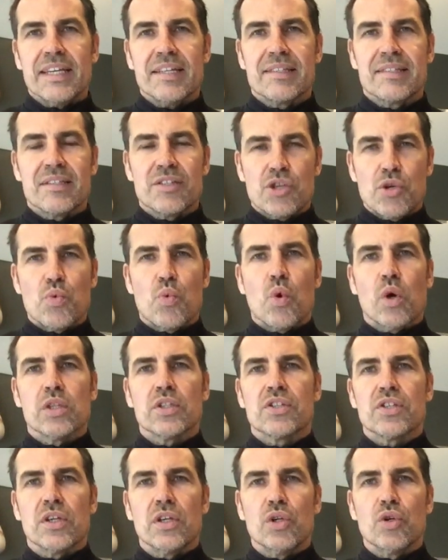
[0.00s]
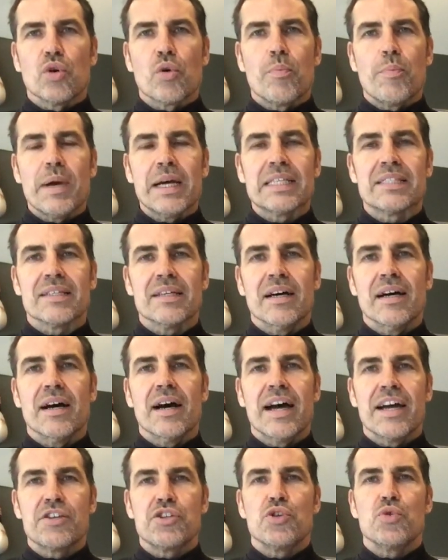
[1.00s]
is you want to look better
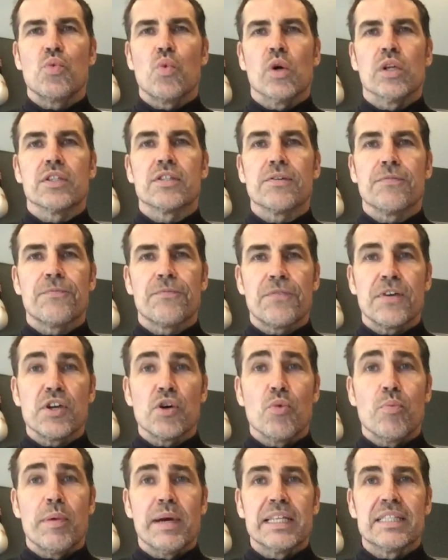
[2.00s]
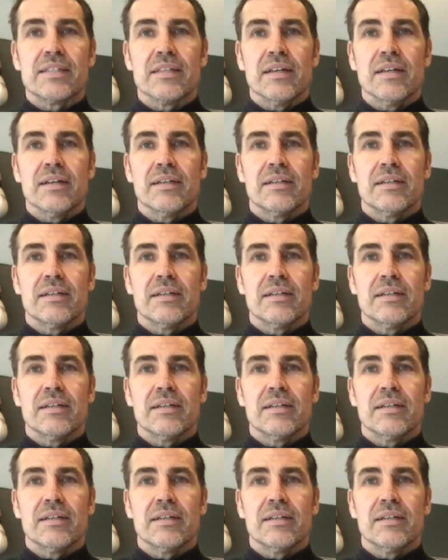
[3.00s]
and you want to feel better.